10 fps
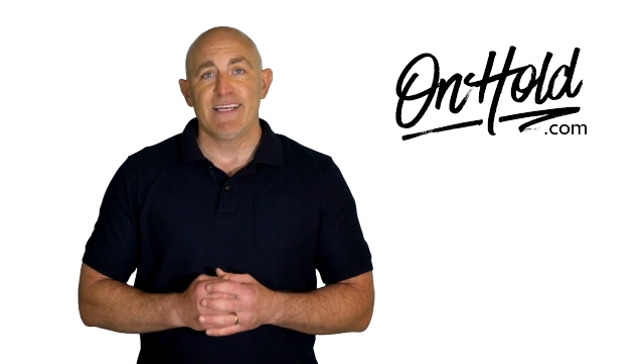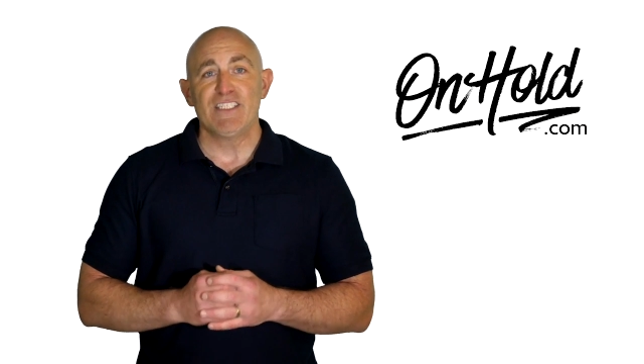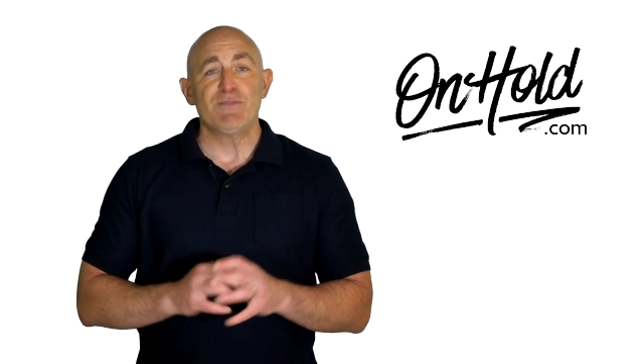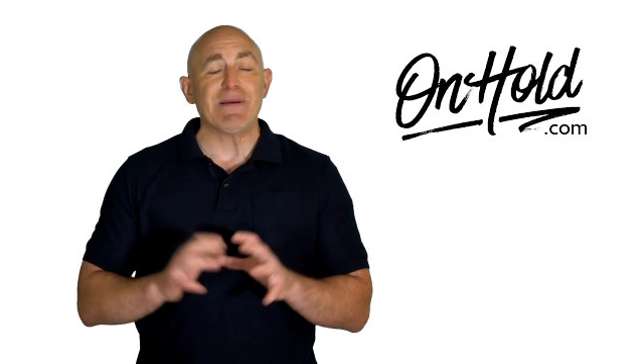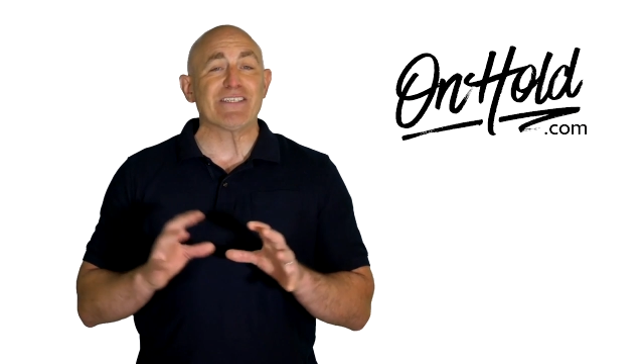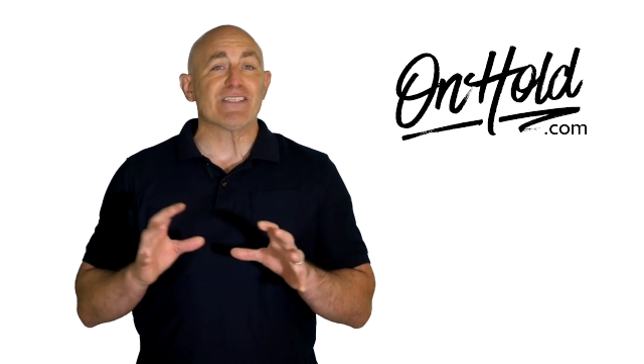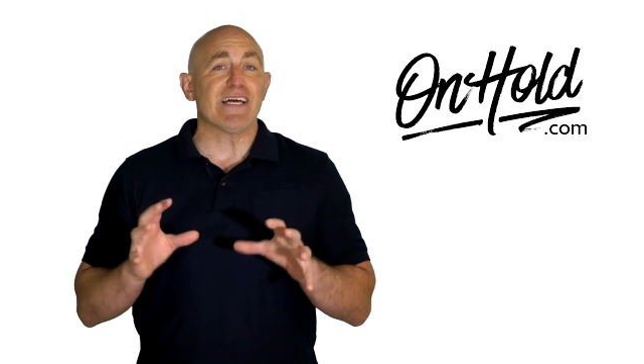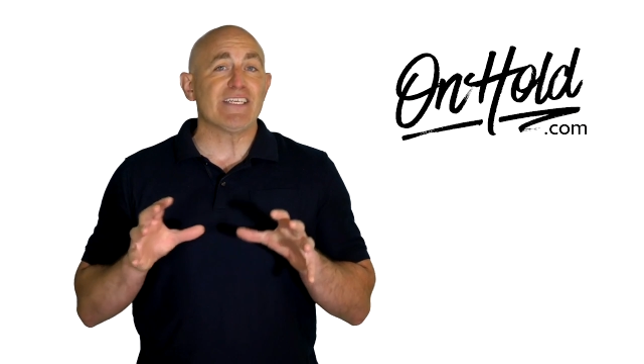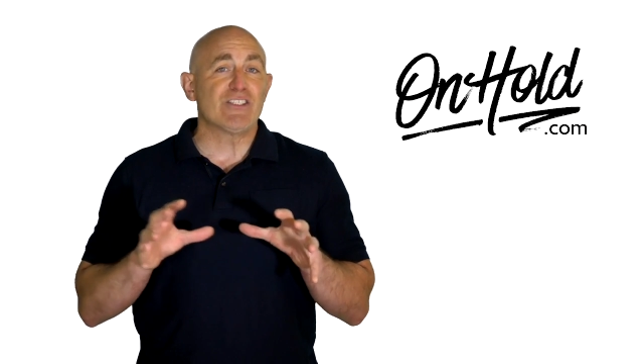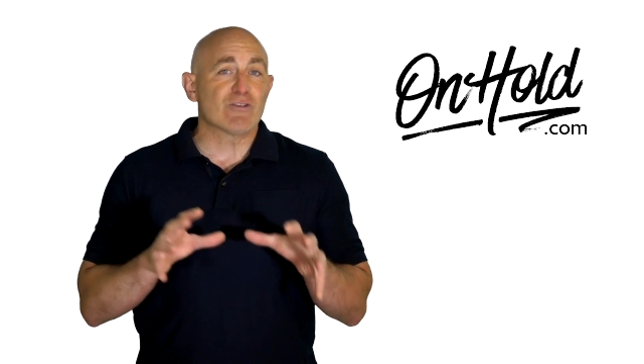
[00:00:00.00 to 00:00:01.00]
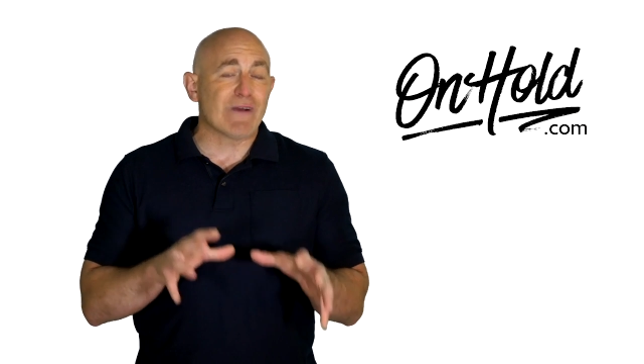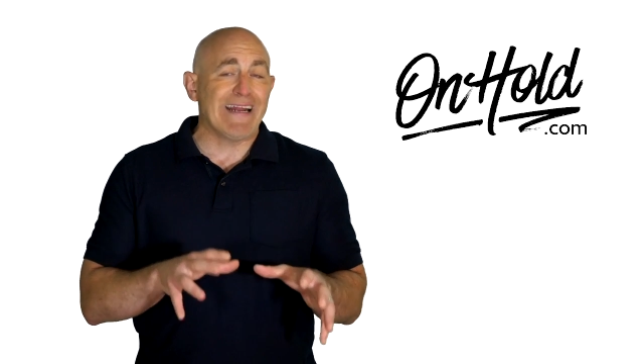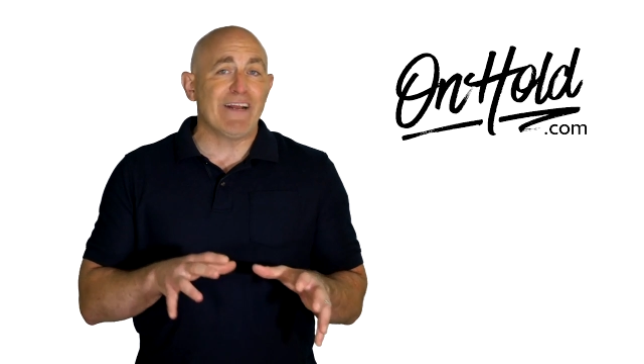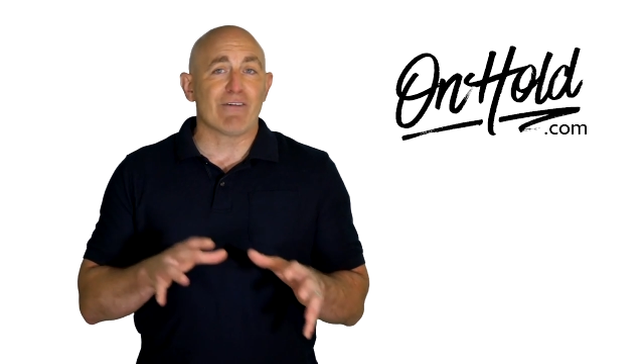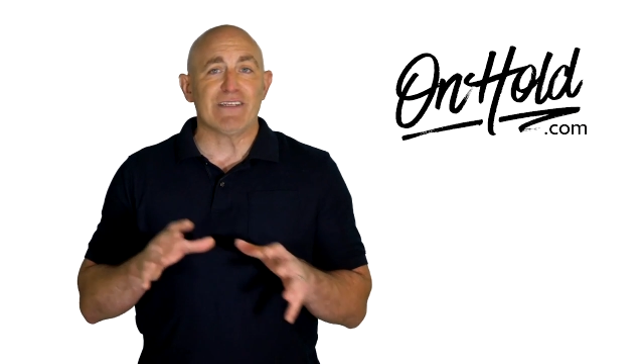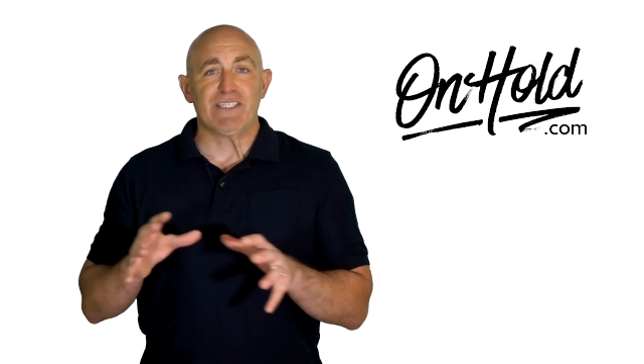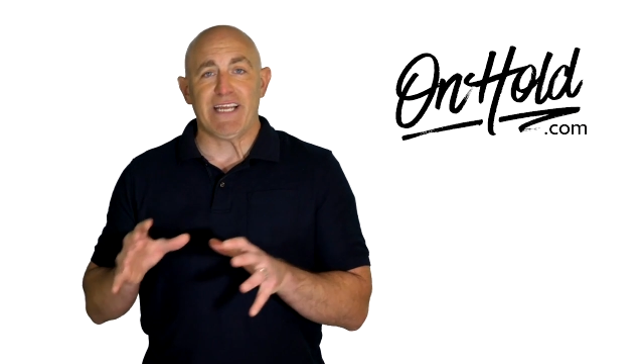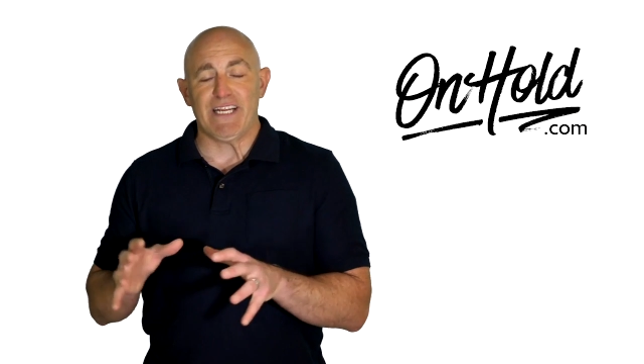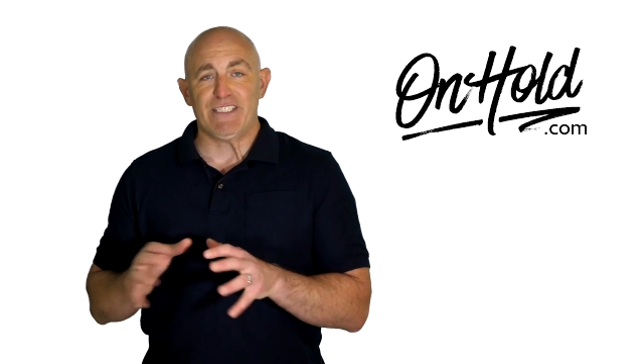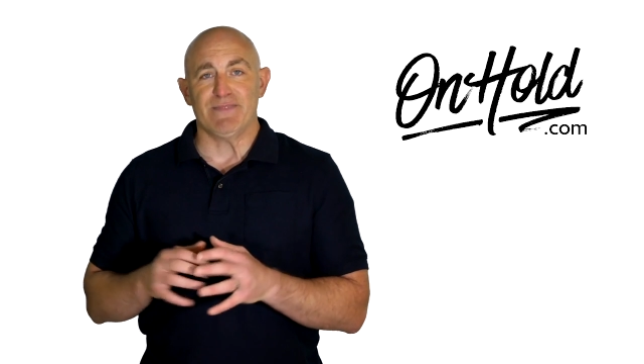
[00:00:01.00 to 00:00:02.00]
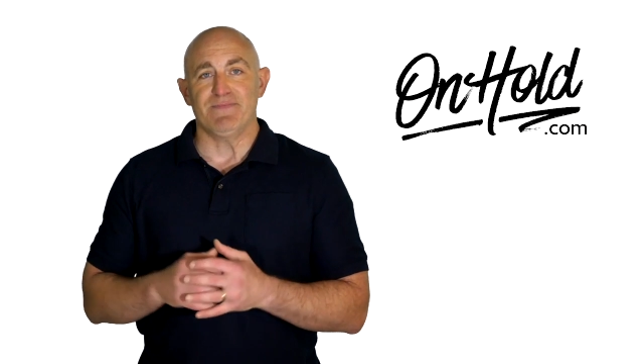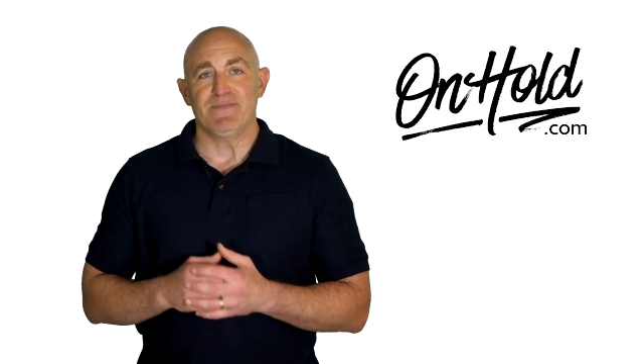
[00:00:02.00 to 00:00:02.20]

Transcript: specialized training or education.